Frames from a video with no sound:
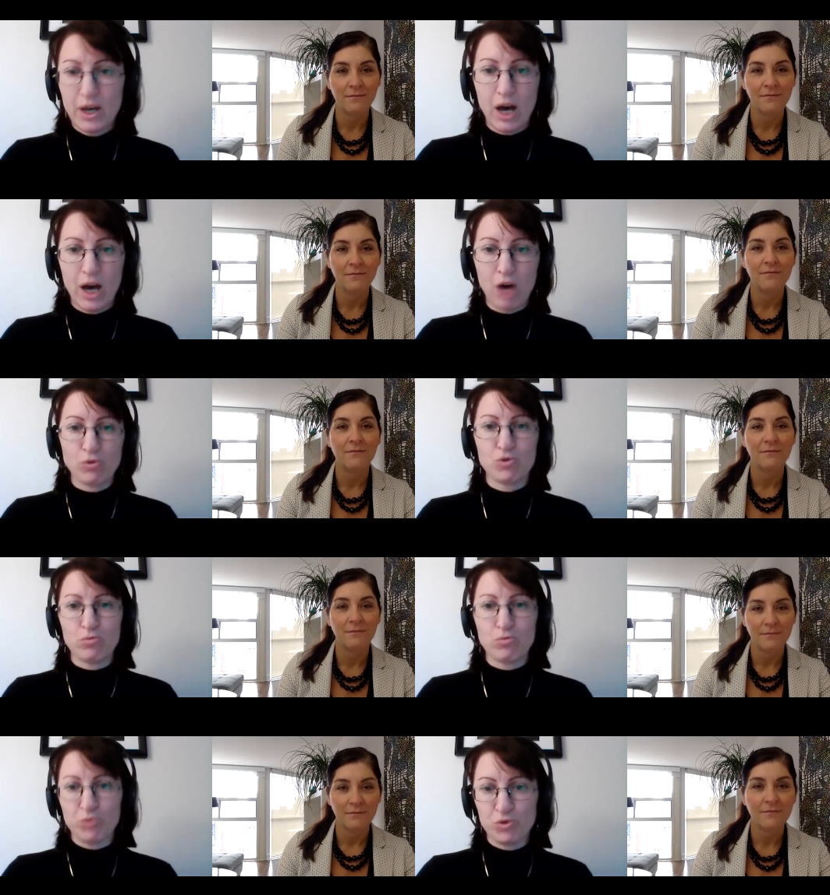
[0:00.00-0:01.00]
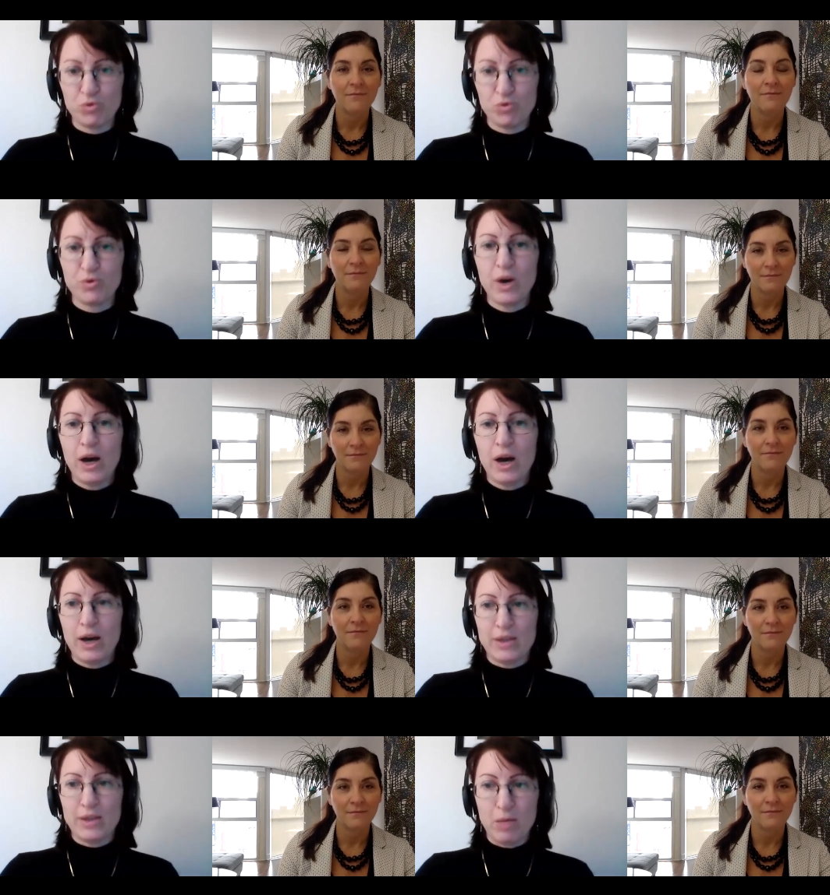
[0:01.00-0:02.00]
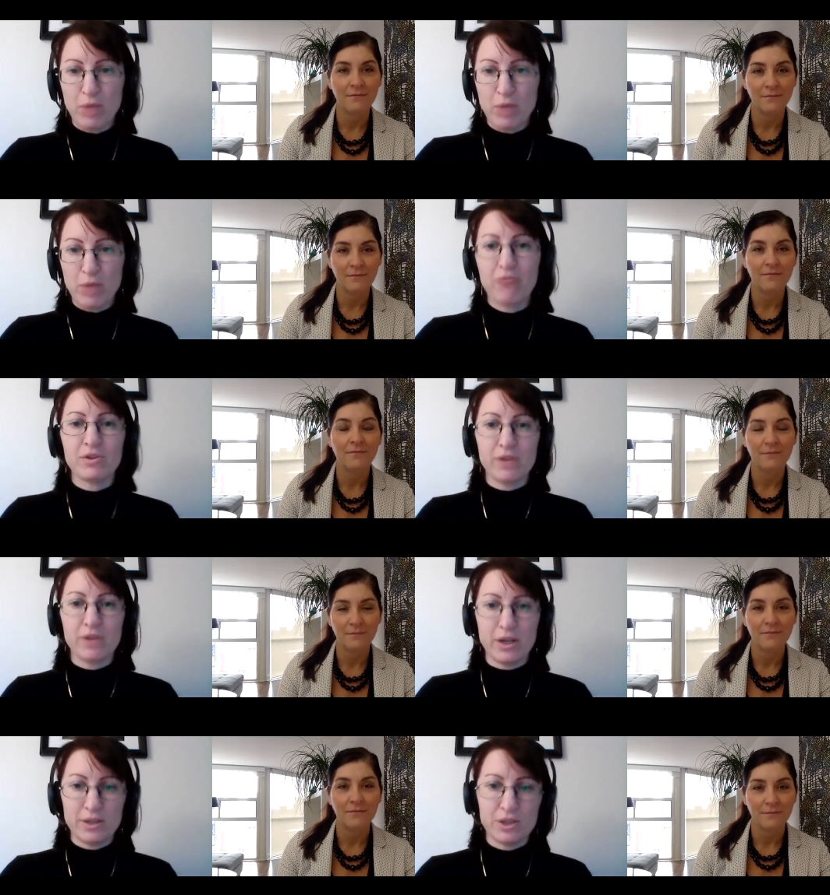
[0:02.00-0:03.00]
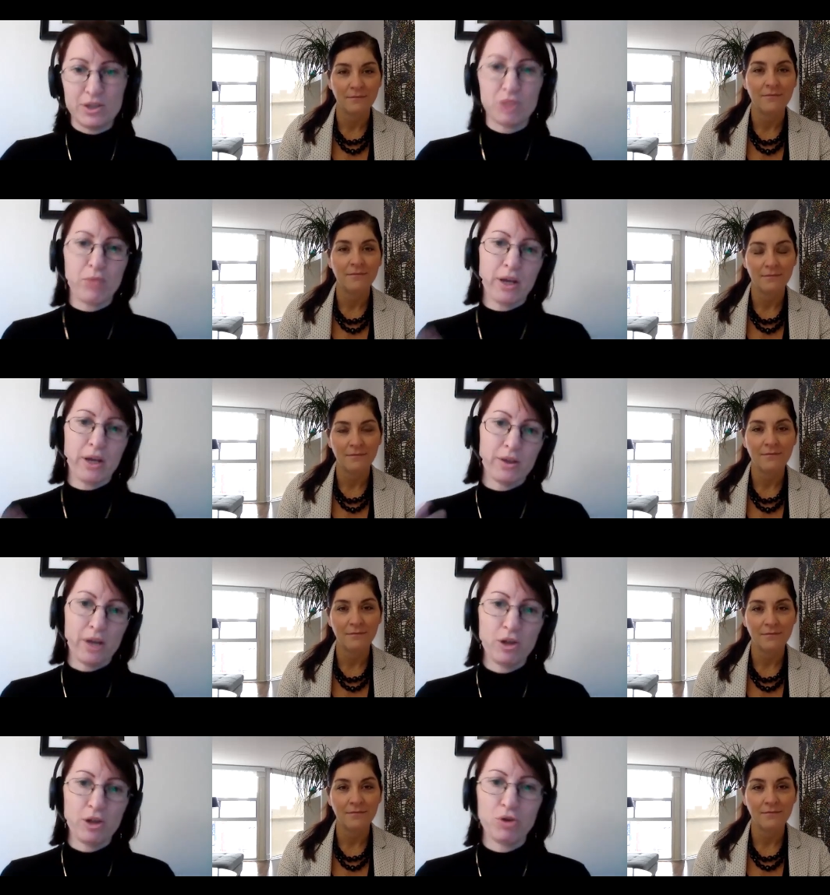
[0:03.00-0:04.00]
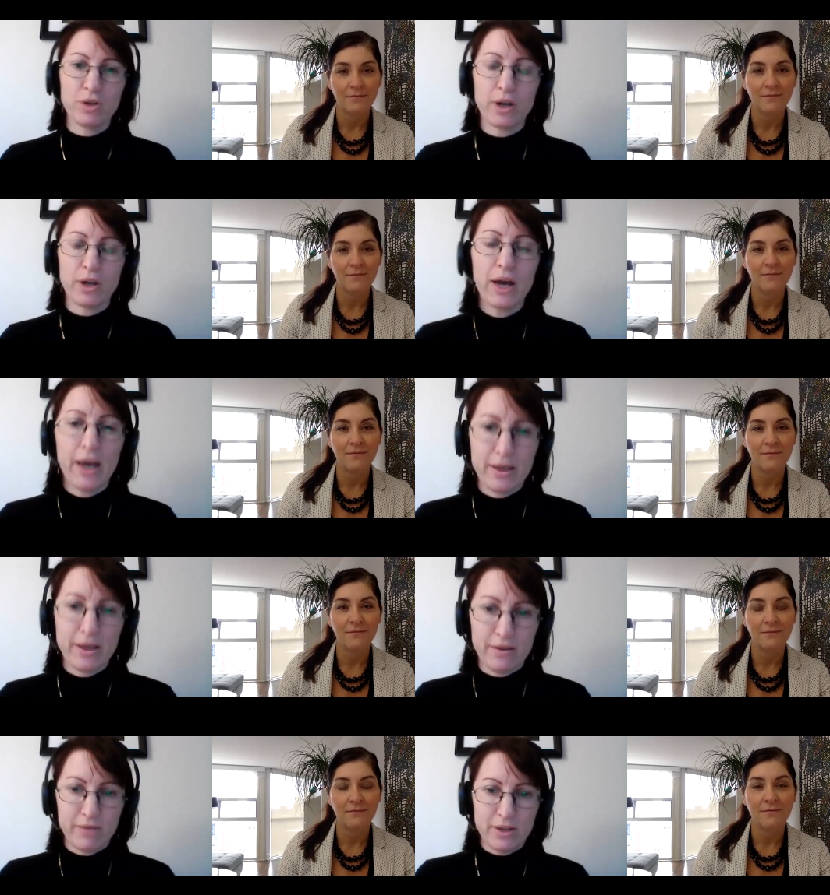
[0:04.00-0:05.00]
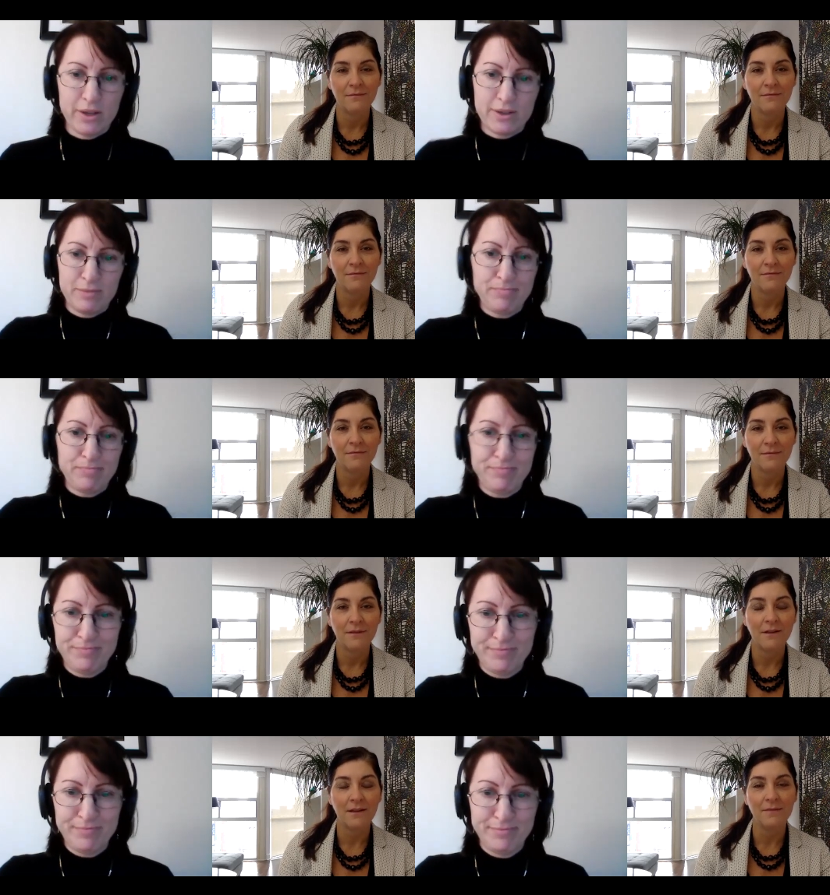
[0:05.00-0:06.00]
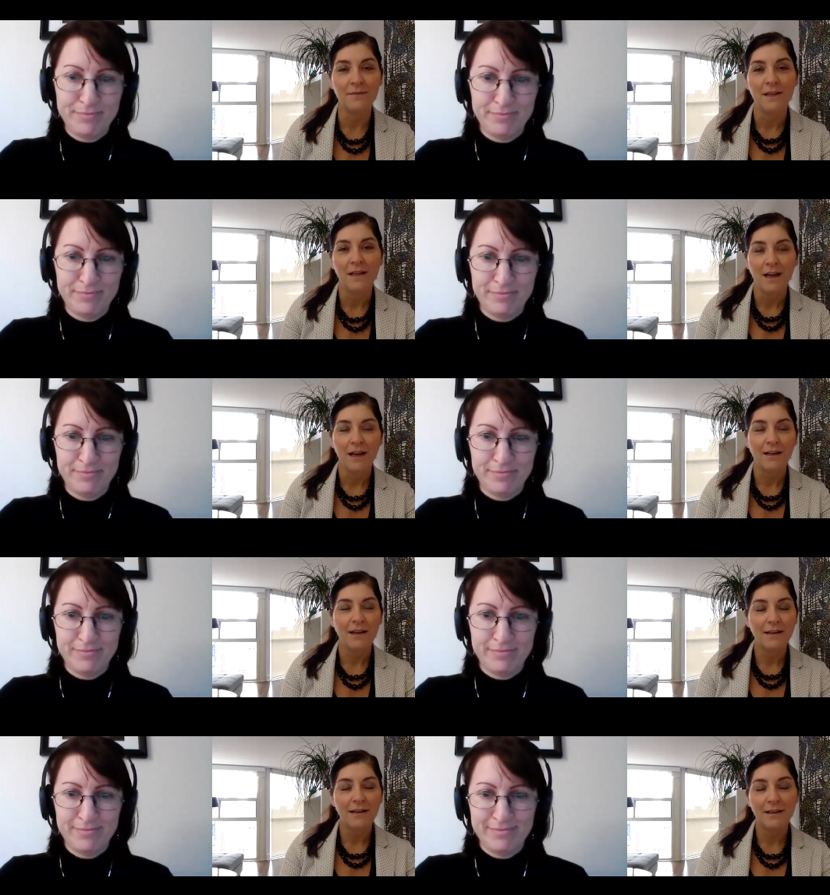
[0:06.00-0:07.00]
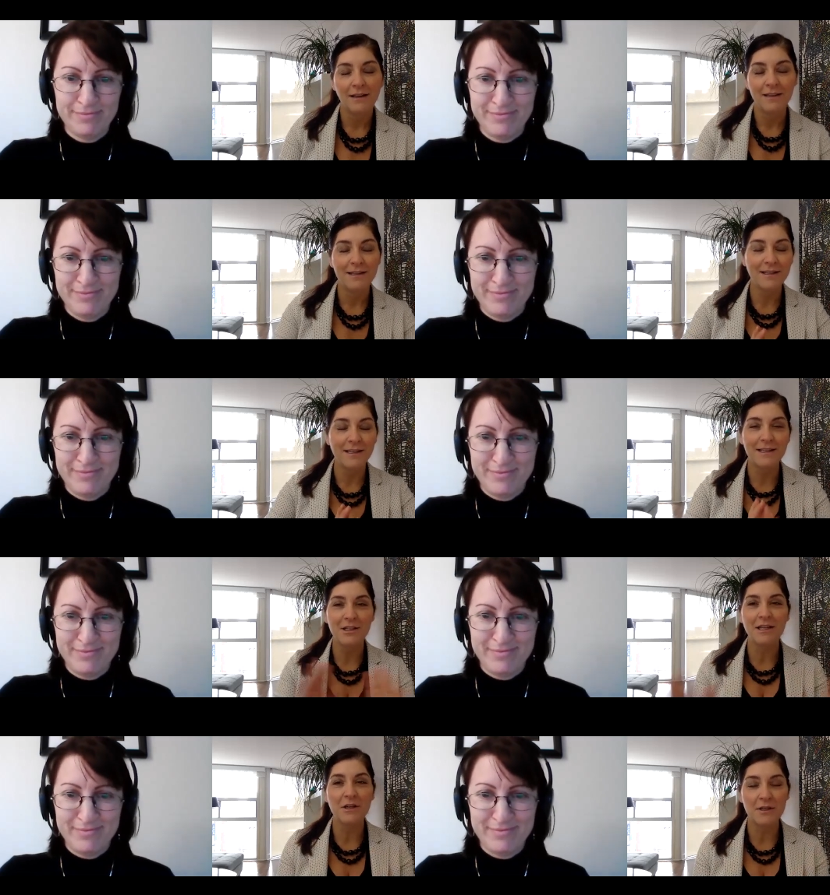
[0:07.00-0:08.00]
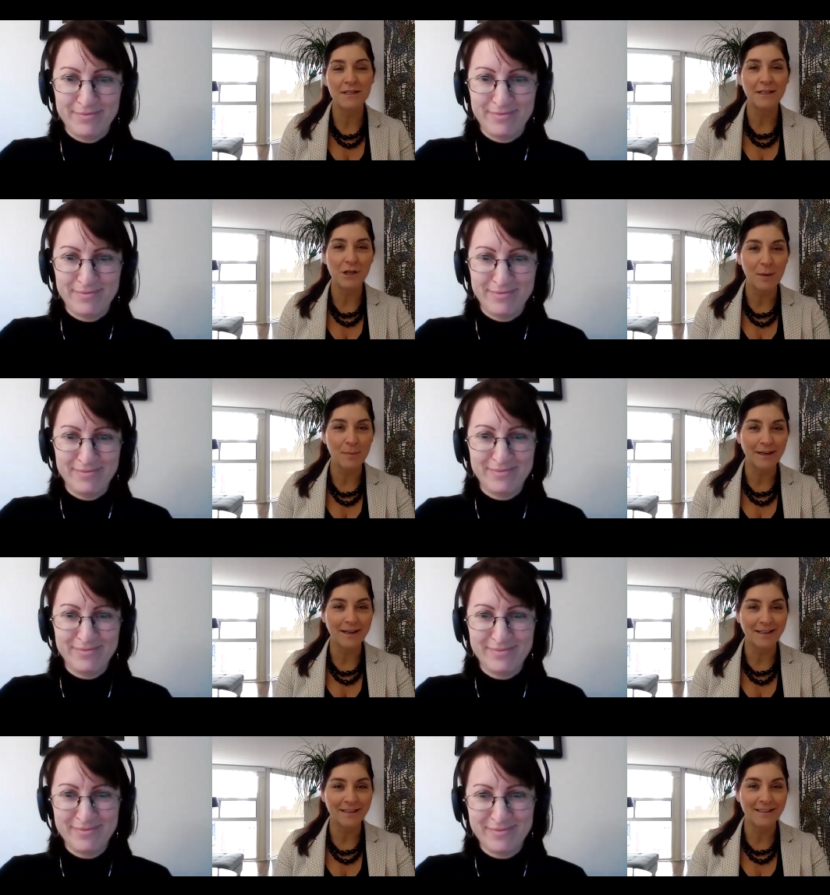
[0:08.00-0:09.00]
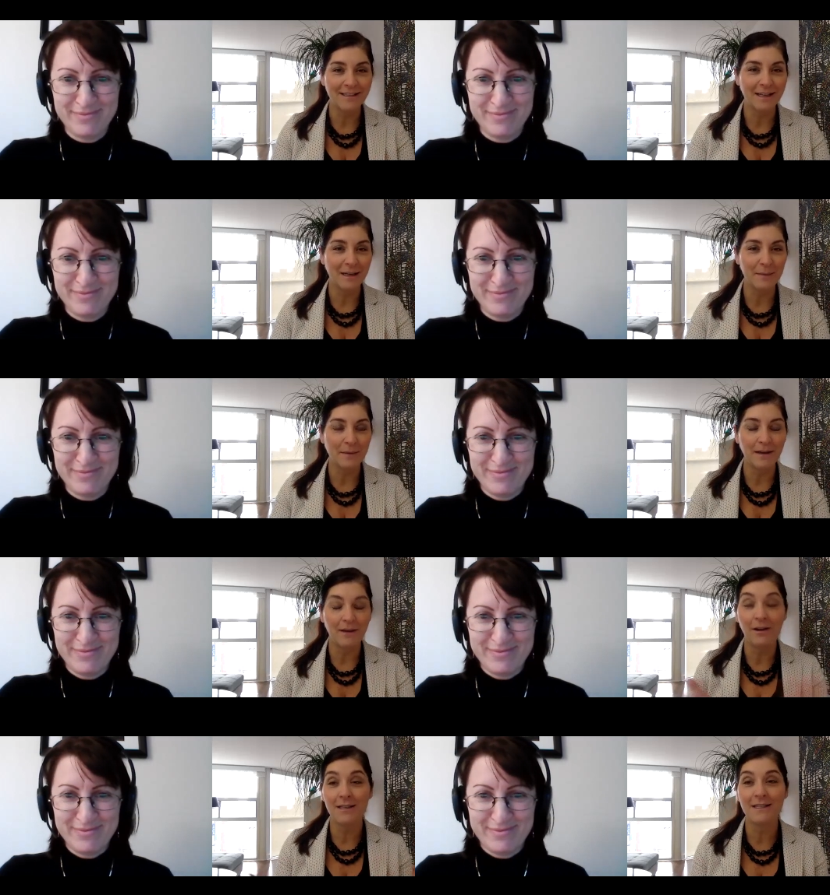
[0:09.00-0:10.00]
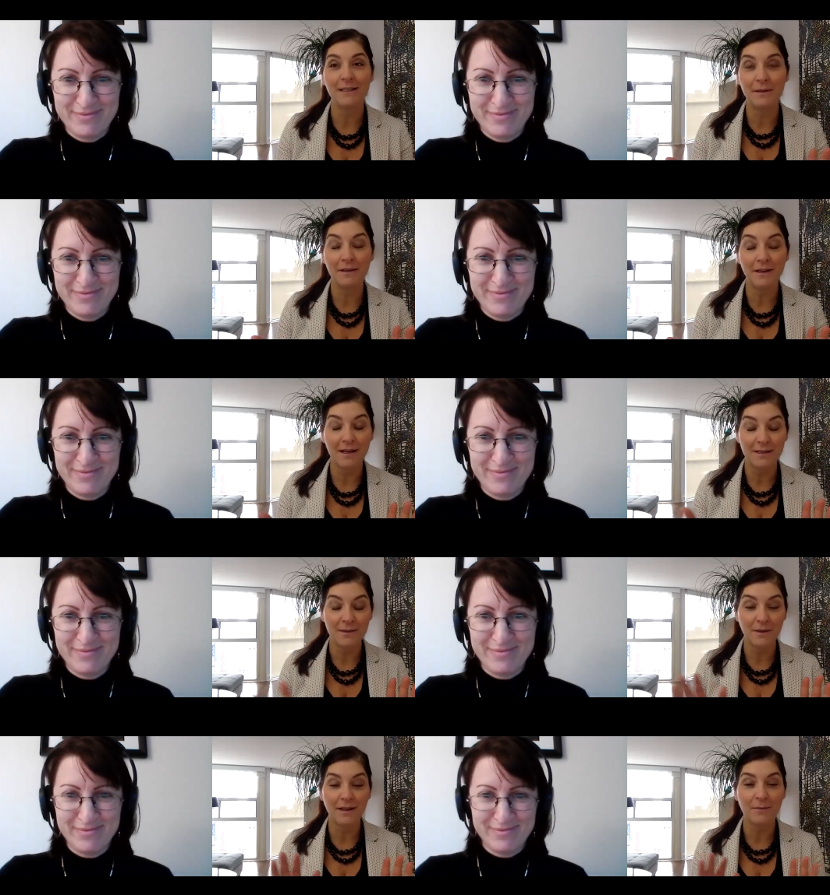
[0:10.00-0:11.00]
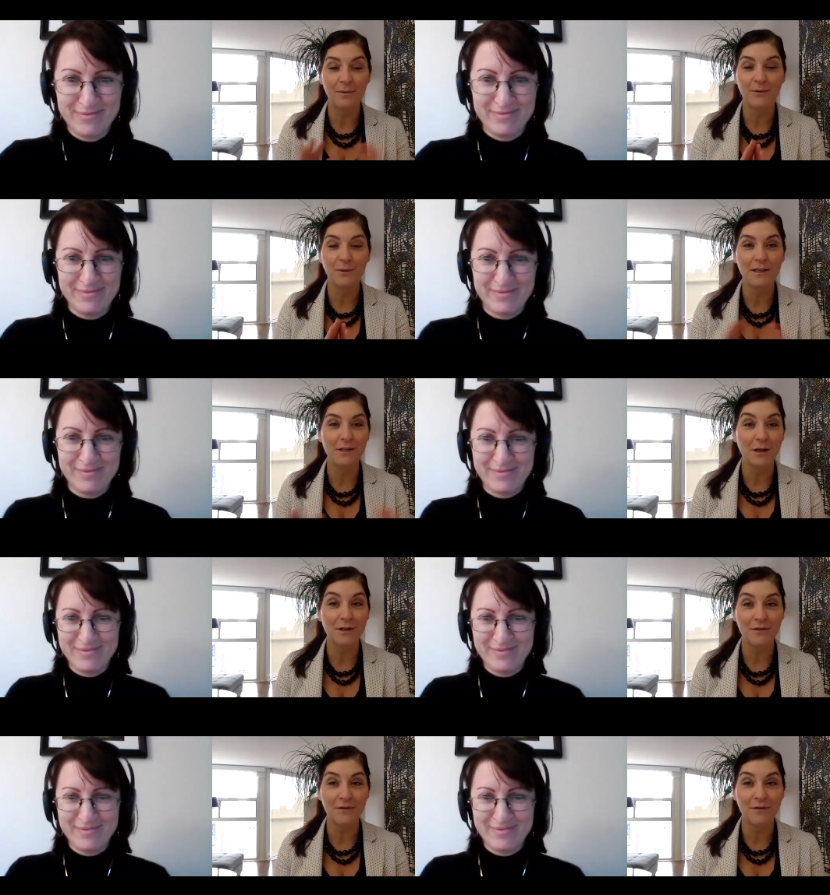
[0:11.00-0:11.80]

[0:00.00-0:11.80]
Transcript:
Speaker 1: how to improve their behavior, their decision making, their learning at the events.
Speaker 2: Okay, I lo- it's it's such an interesting topic, and um, honestly, you guys, like before I talked